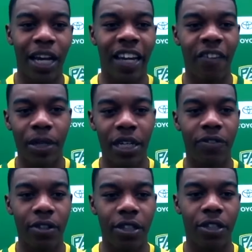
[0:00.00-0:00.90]
we got to give them a
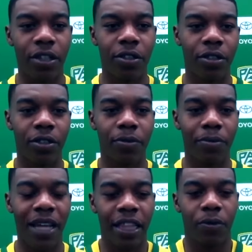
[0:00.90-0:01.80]
different look, you know. So
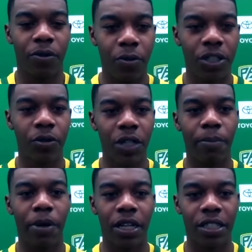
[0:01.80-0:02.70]
I think we'll
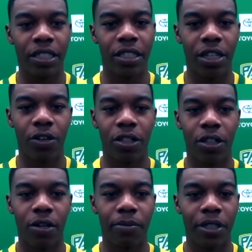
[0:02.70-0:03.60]
get better as the season goes
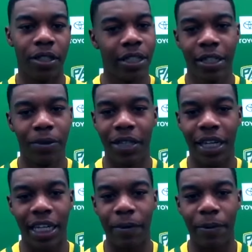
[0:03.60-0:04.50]
along, but we
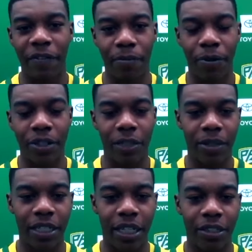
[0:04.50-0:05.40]
can't keep giving points up
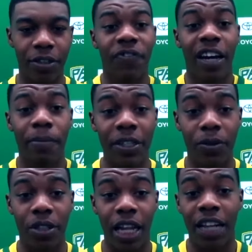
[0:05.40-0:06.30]
like that. So
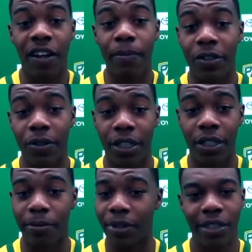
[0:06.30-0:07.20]
the last 5 minutes were
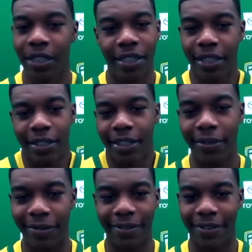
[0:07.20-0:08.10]
good, but
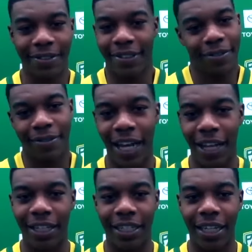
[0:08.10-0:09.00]

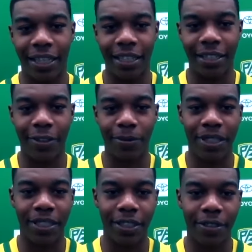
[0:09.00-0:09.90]
got lucky, I think, a little
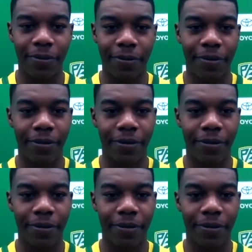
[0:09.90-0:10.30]
bit still.